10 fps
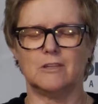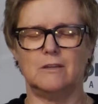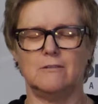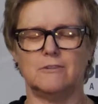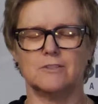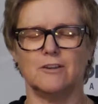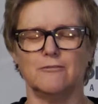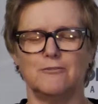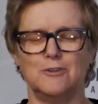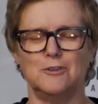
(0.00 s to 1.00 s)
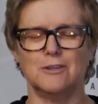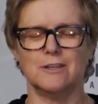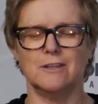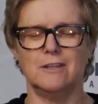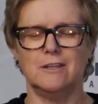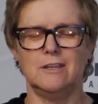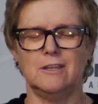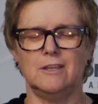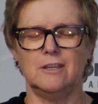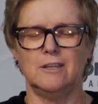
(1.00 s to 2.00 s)
And if it's helpful, you can
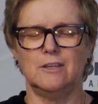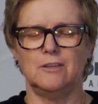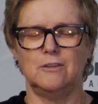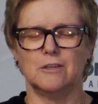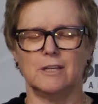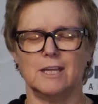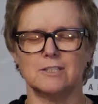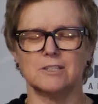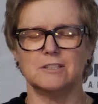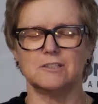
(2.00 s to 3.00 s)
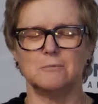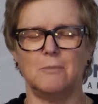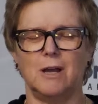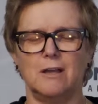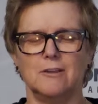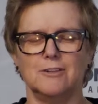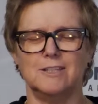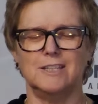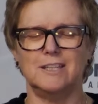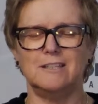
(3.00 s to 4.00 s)
actually smile,
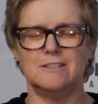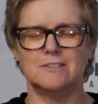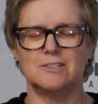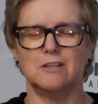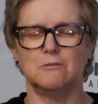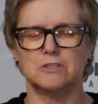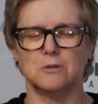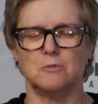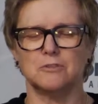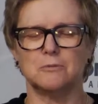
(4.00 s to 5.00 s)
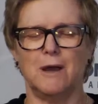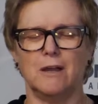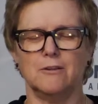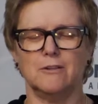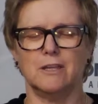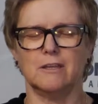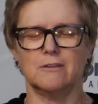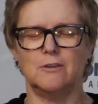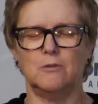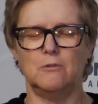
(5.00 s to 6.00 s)
an indistinguishable smile, like
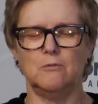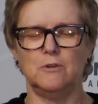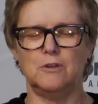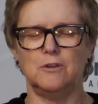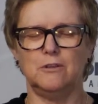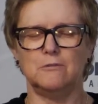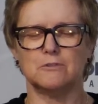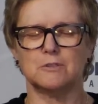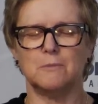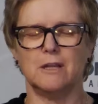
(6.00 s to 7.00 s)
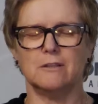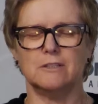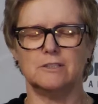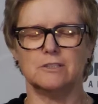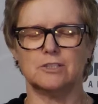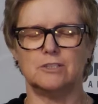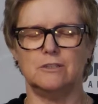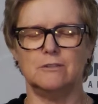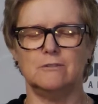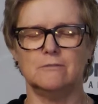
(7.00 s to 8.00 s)
no one would know you were smiling, just
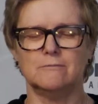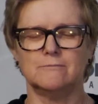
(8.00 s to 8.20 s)
you.